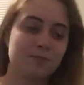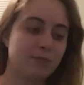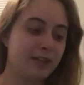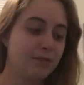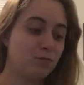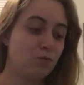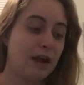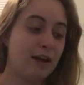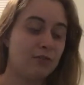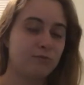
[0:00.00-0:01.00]
Like,
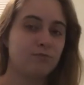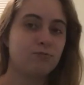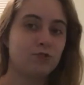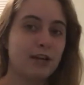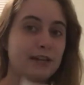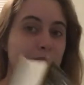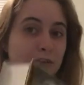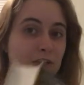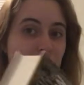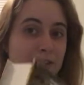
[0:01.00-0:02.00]
wow, trying to
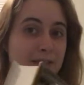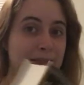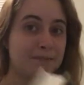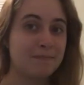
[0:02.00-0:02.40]
finish this.